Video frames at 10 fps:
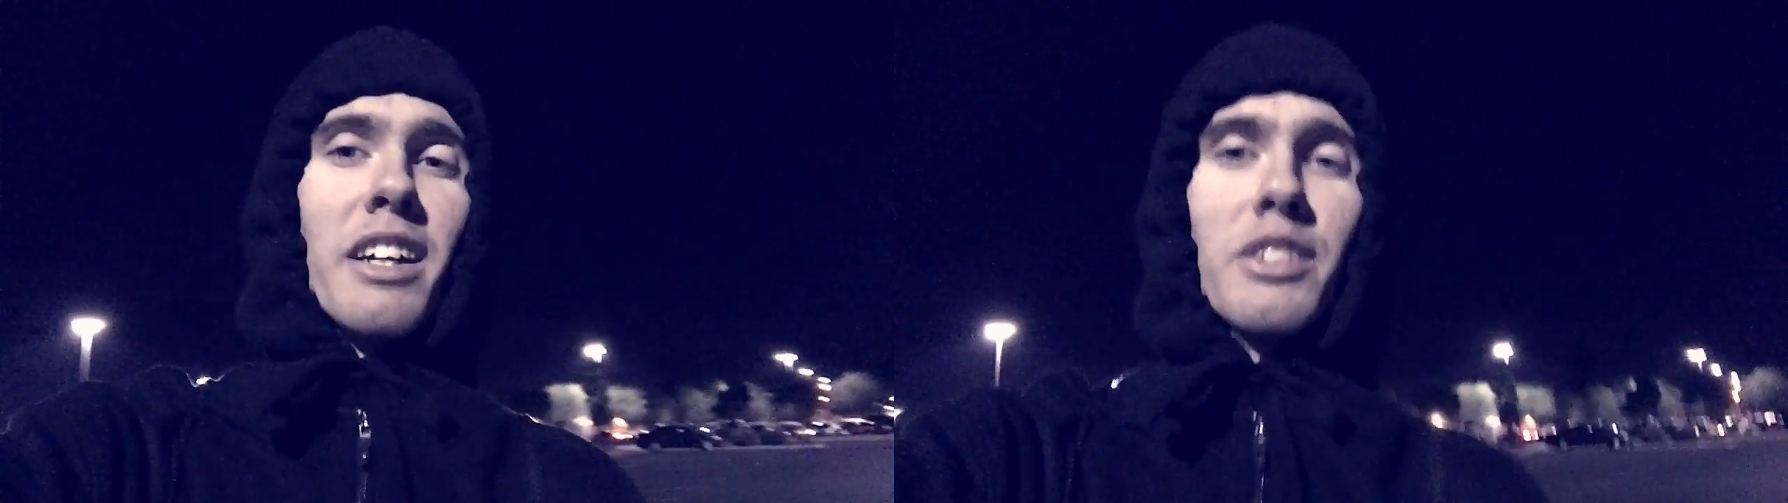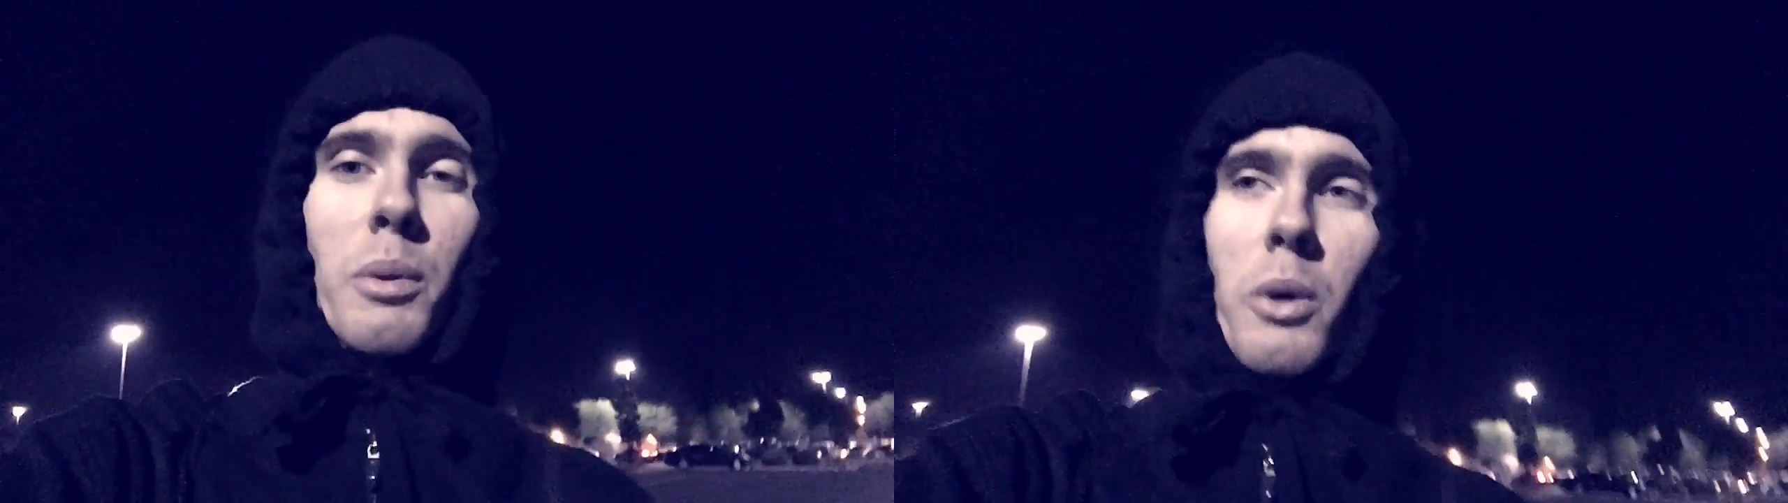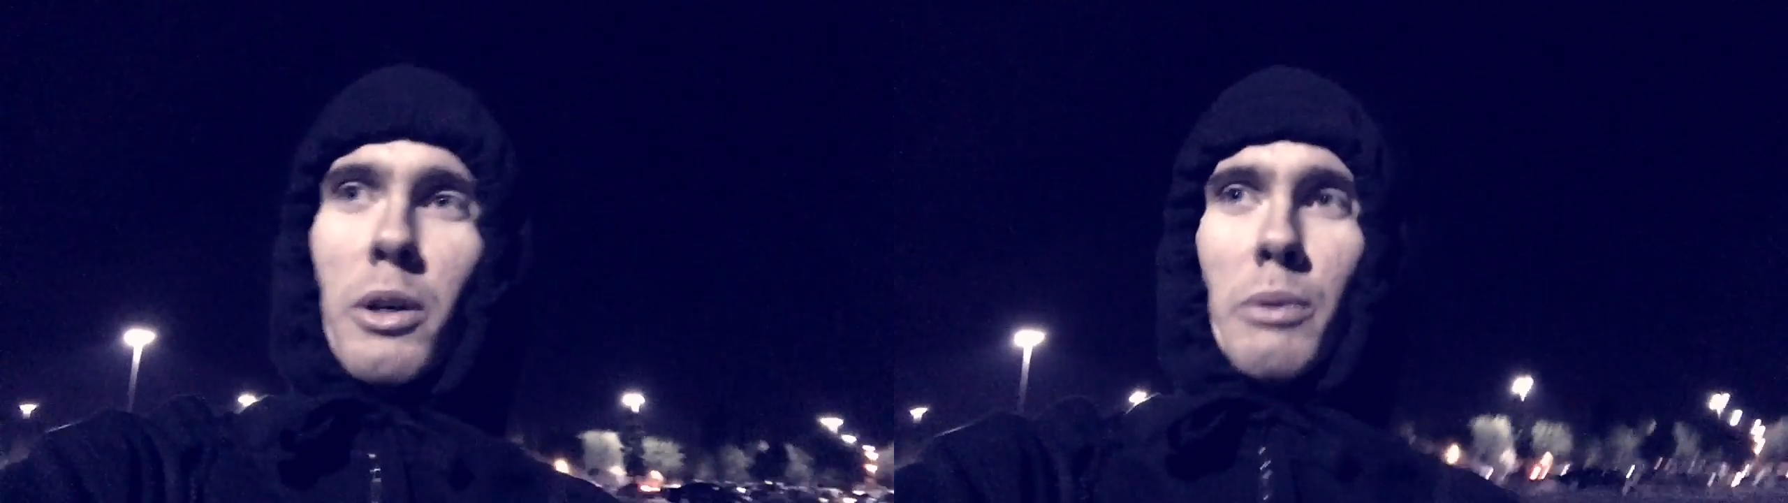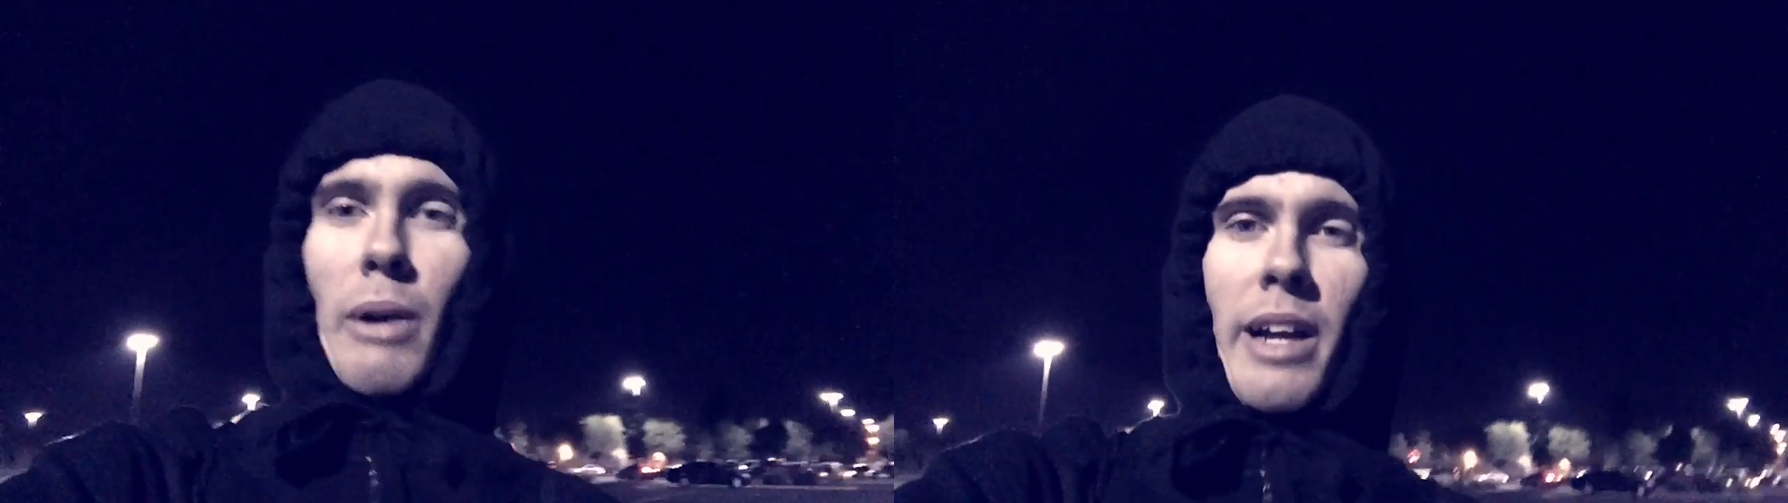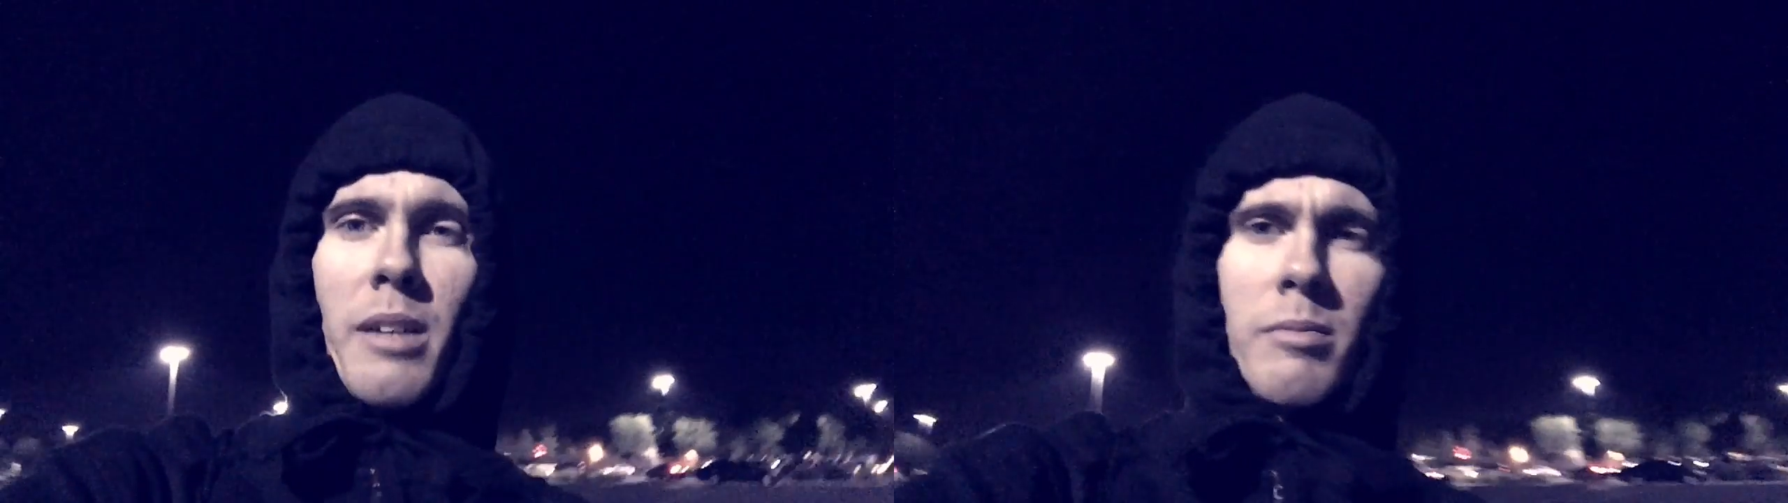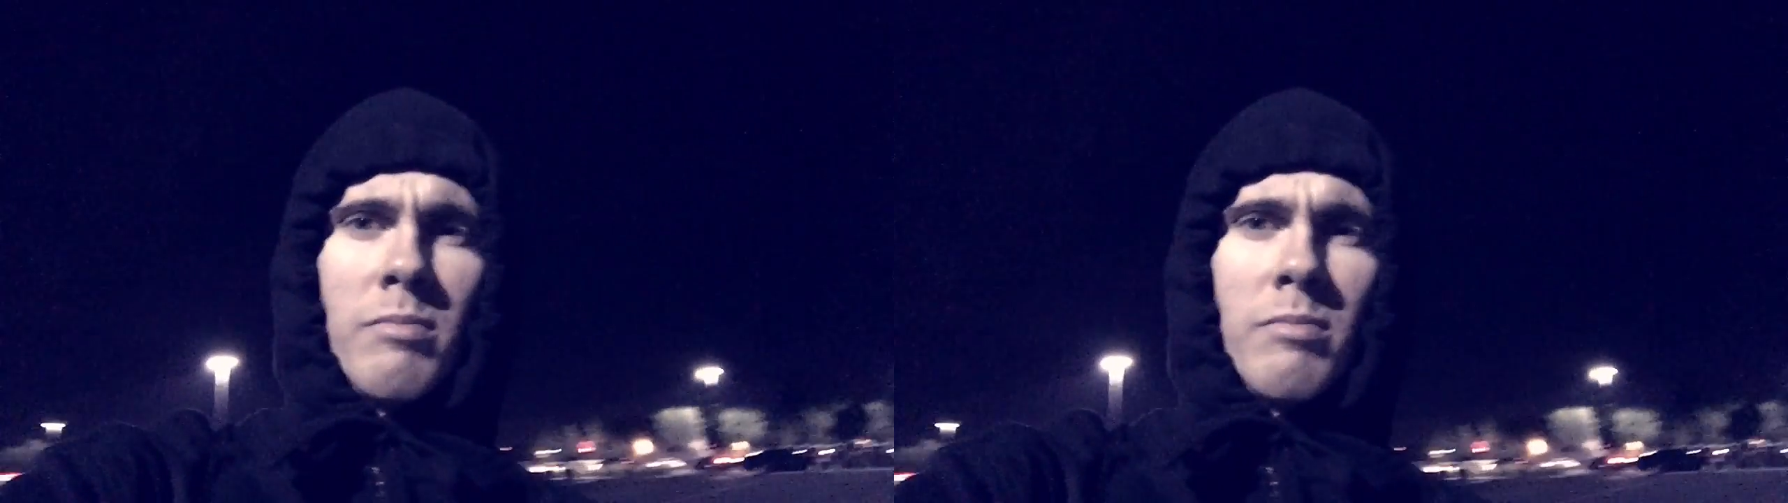is a word, right?